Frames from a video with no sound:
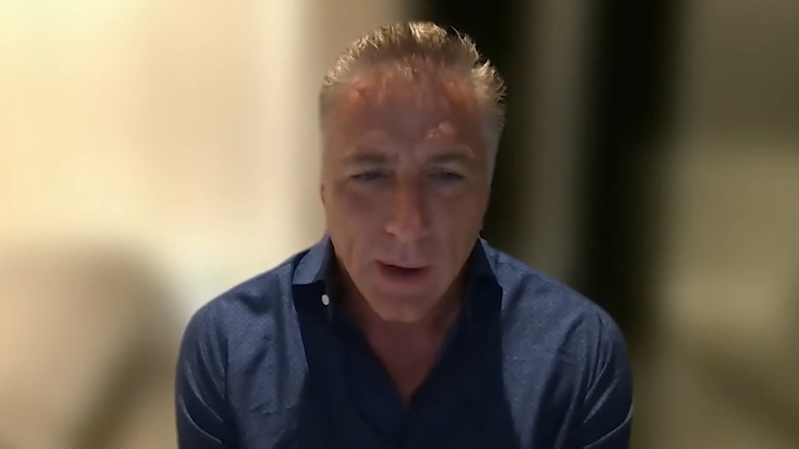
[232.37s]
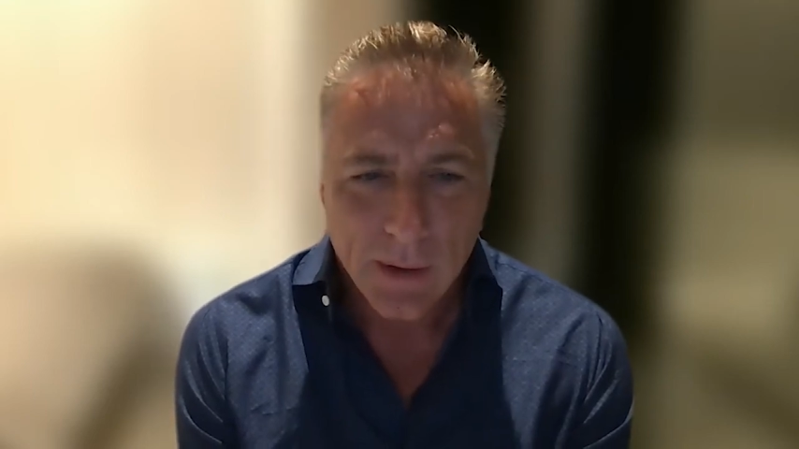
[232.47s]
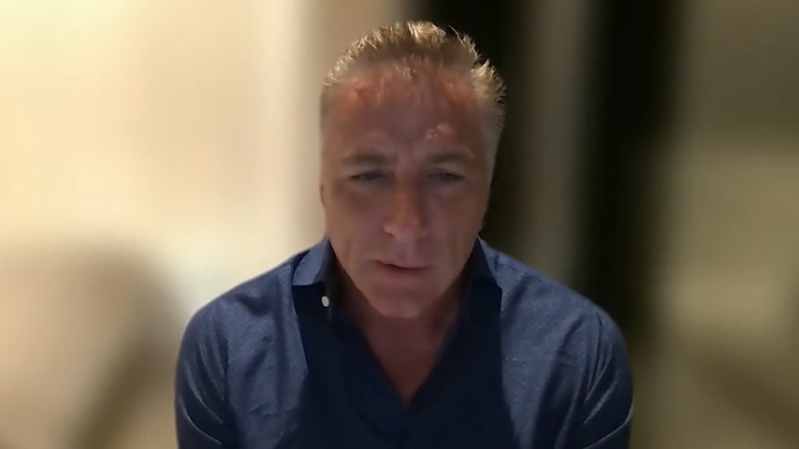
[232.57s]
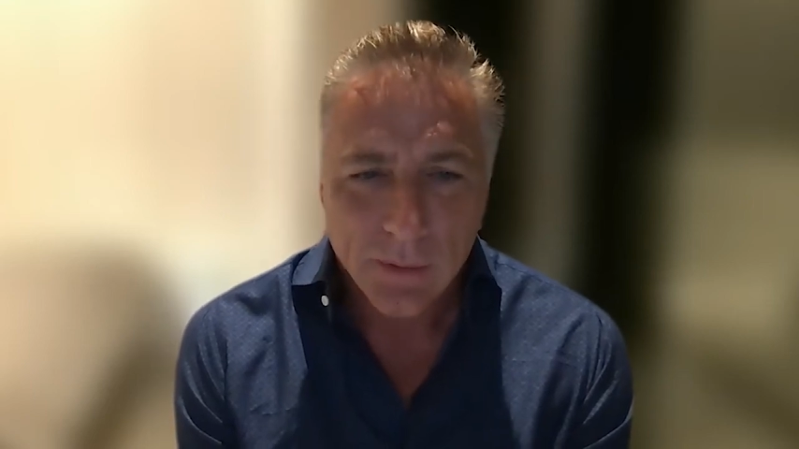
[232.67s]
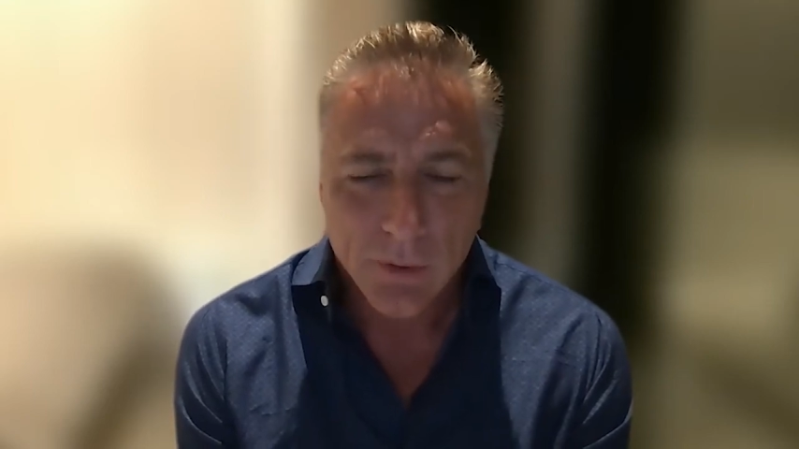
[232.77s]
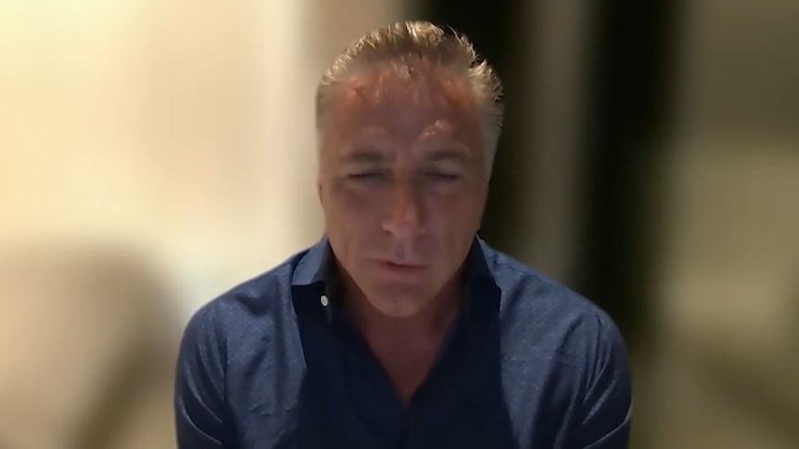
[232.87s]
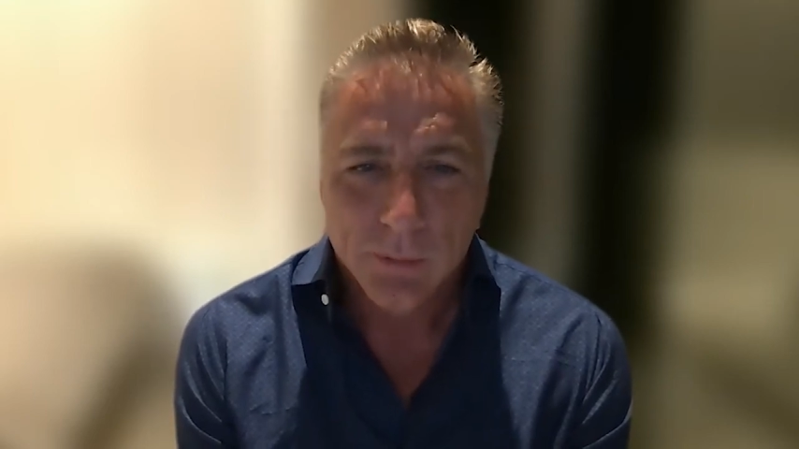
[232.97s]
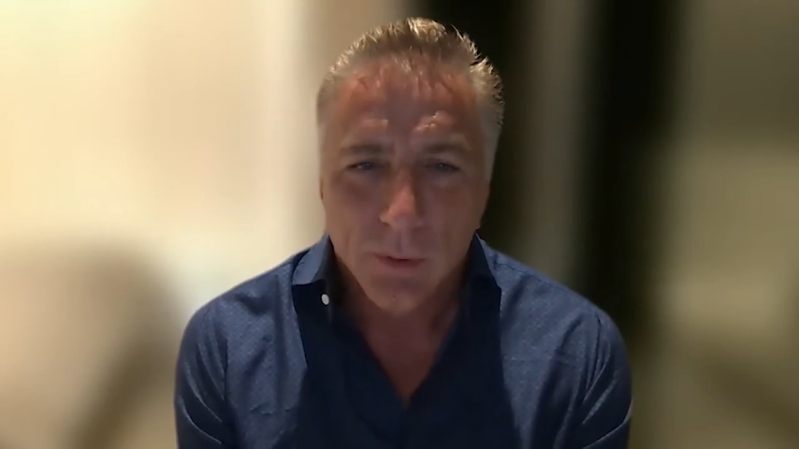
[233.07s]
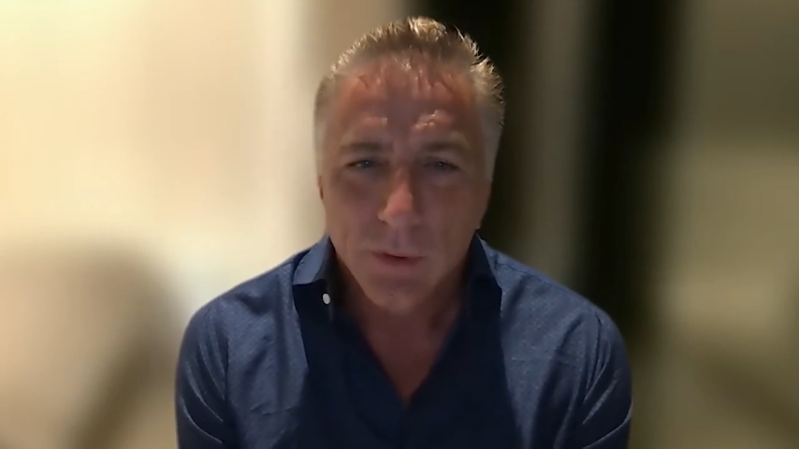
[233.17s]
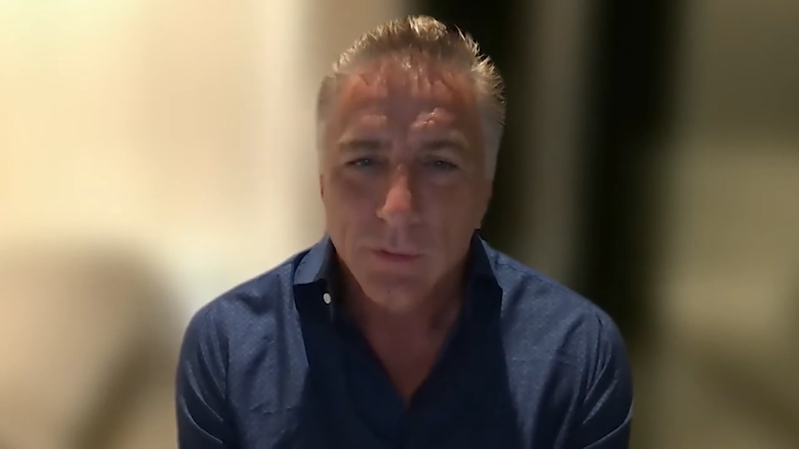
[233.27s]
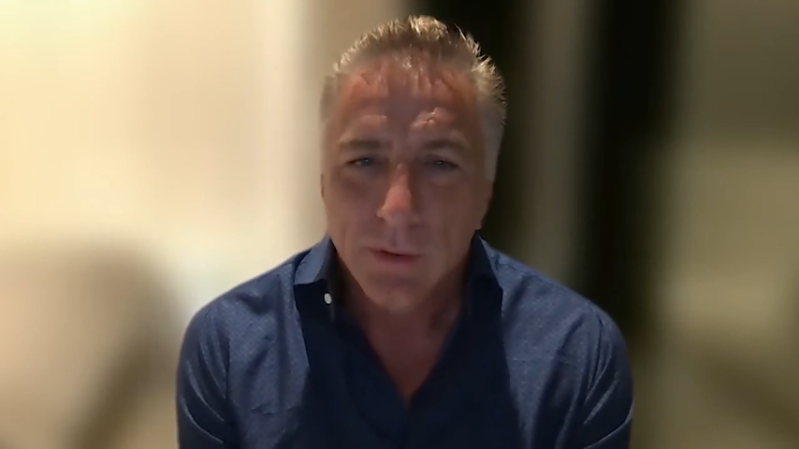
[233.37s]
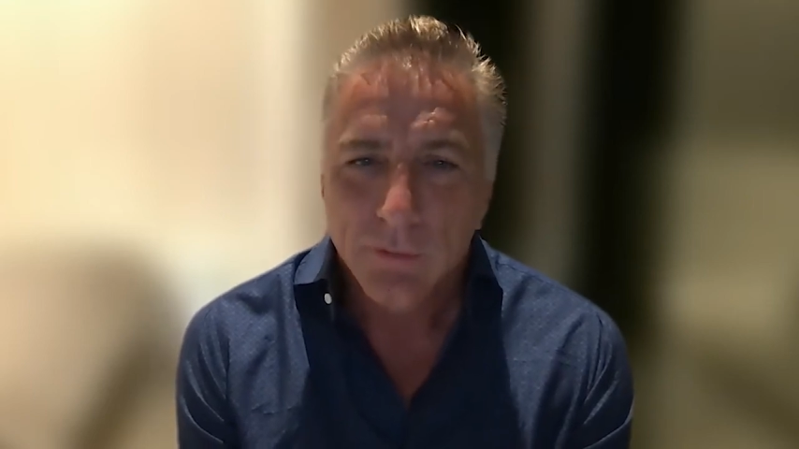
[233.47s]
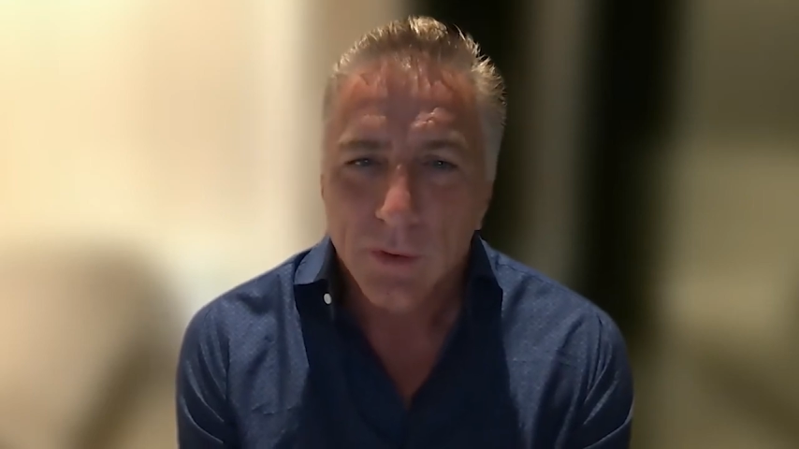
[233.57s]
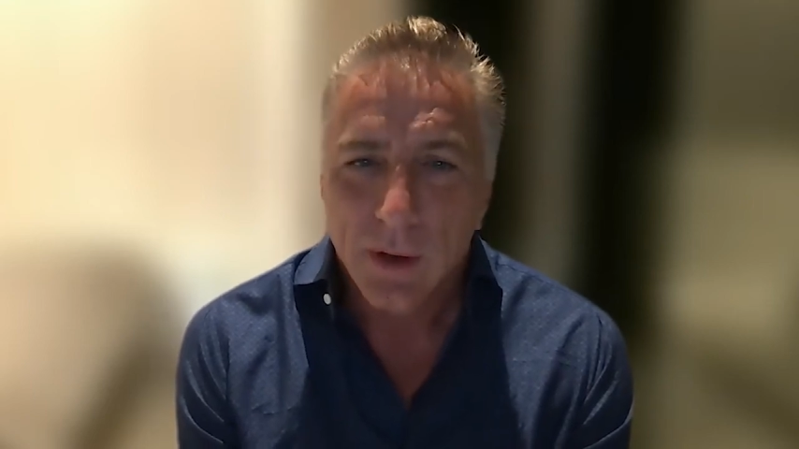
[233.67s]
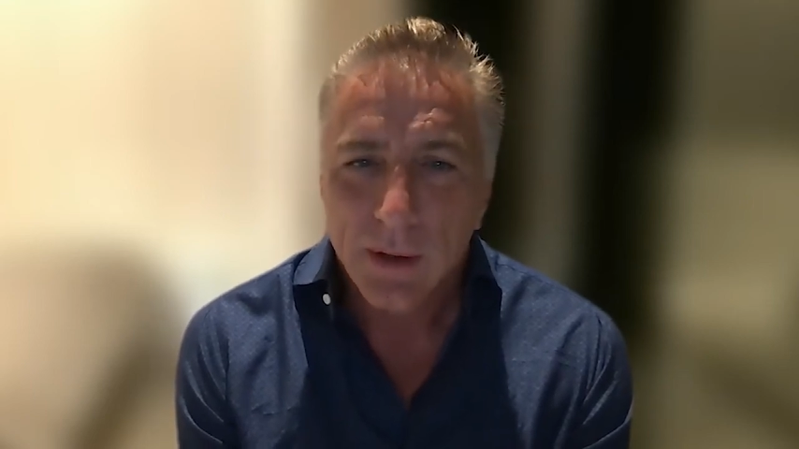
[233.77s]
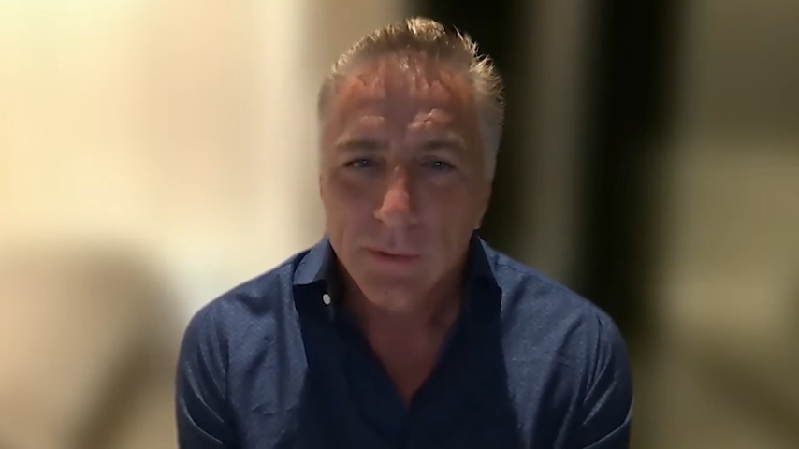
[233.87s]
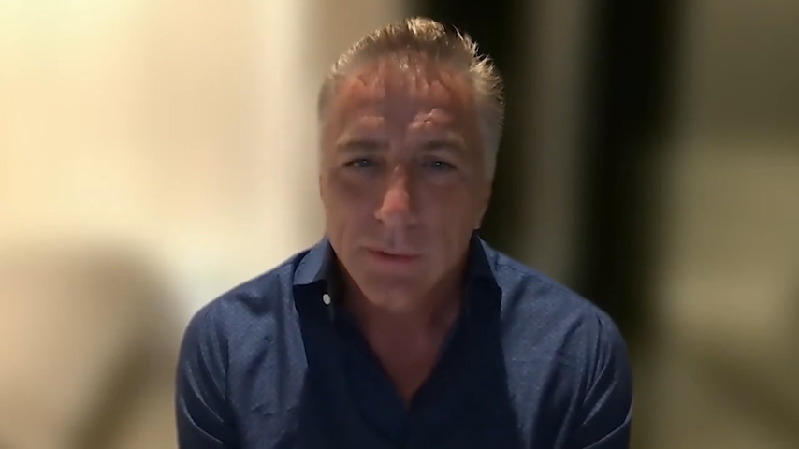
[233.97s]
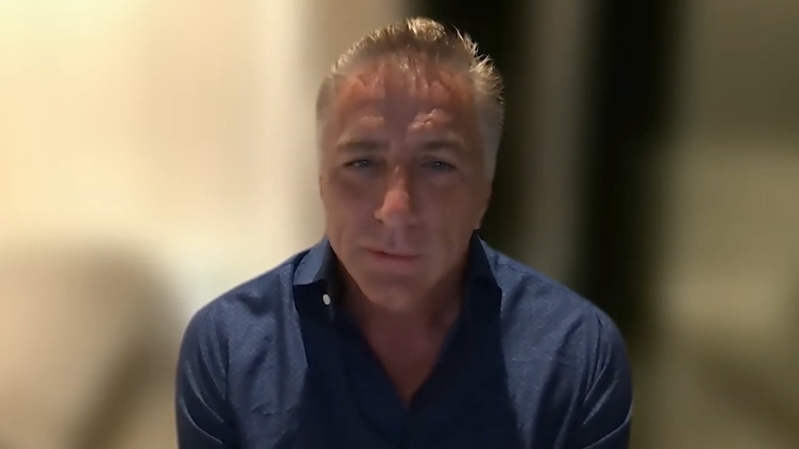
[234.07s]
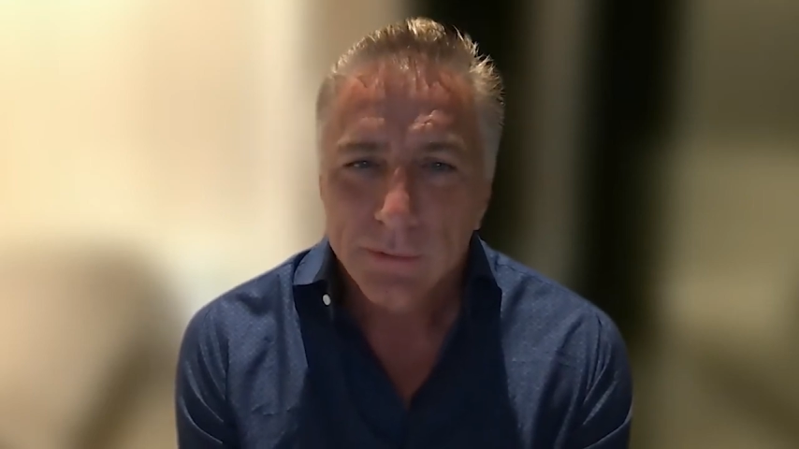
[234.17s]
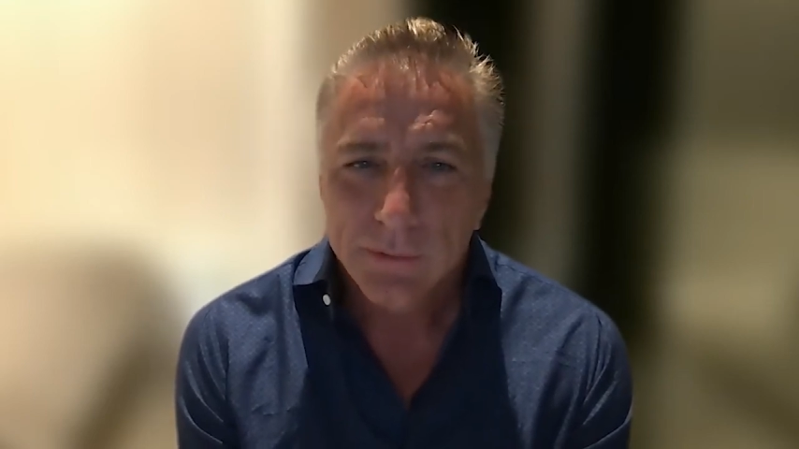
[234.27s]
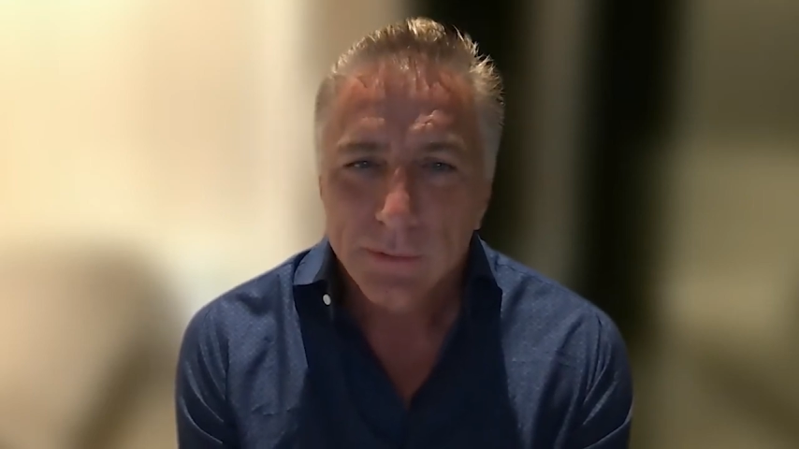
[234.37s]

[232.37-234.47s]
I think the most important thing for us